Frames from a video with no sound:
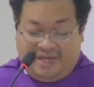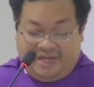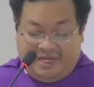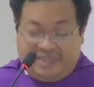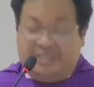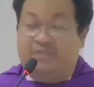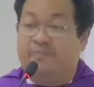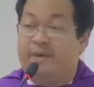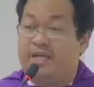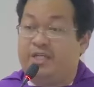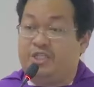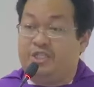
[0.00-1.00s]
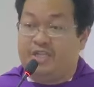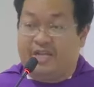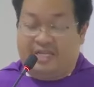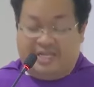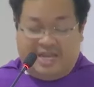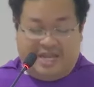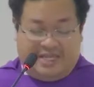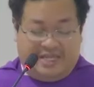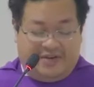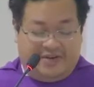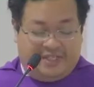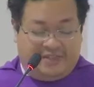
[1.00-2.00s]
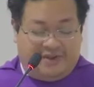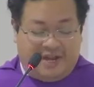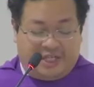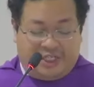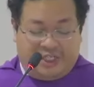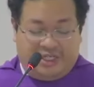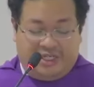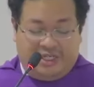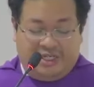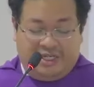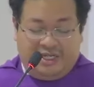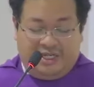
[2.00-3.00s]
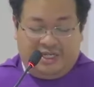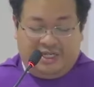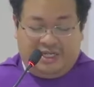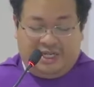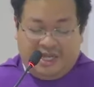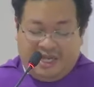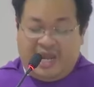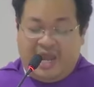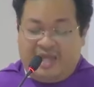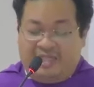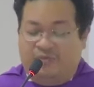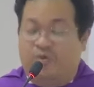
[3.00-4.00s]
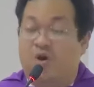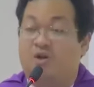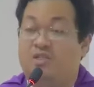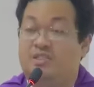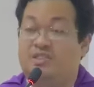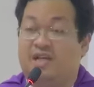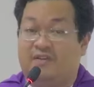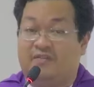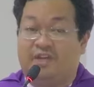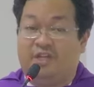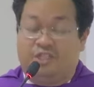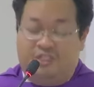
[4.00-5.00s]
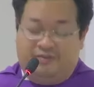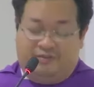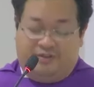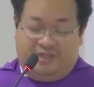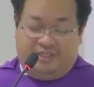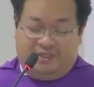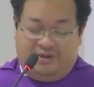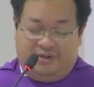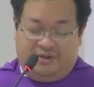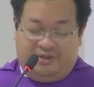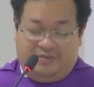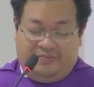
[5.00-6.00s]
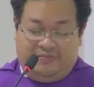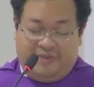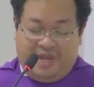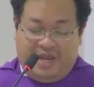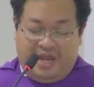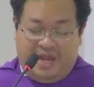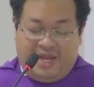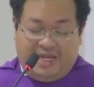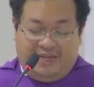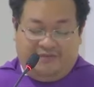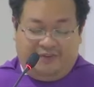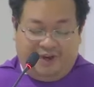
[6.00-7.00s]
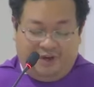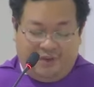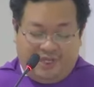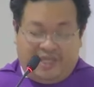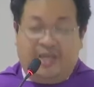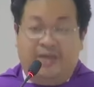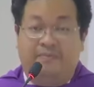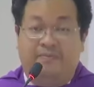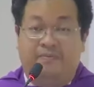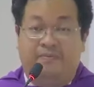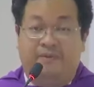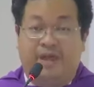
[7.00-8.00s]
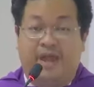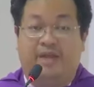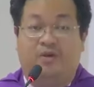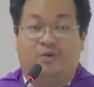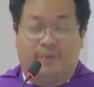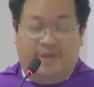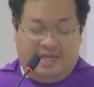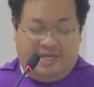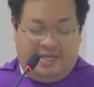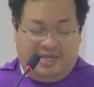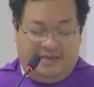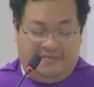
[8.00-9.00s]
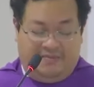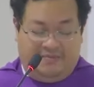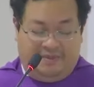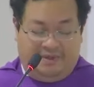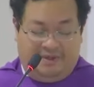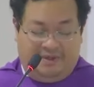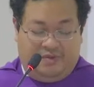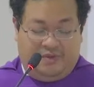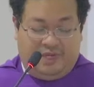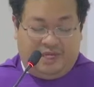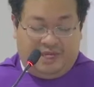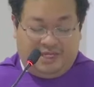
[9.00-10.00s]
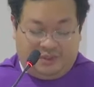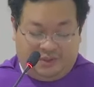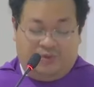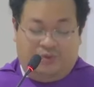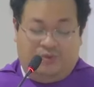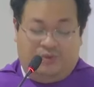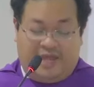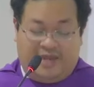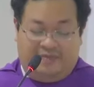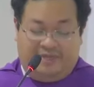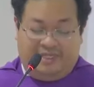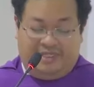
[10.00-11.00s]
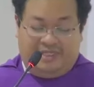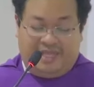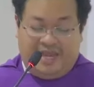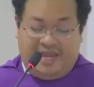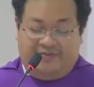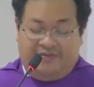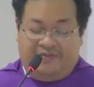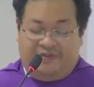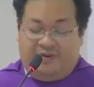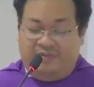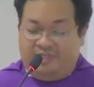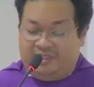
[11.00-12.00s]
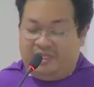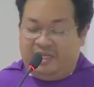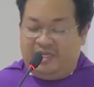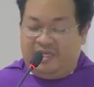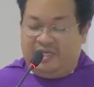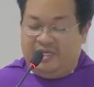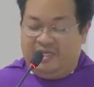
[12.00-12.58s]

his passion and death and resurrection, he has won salvation for us all. And in following him and obeying him, we too can be saved from sin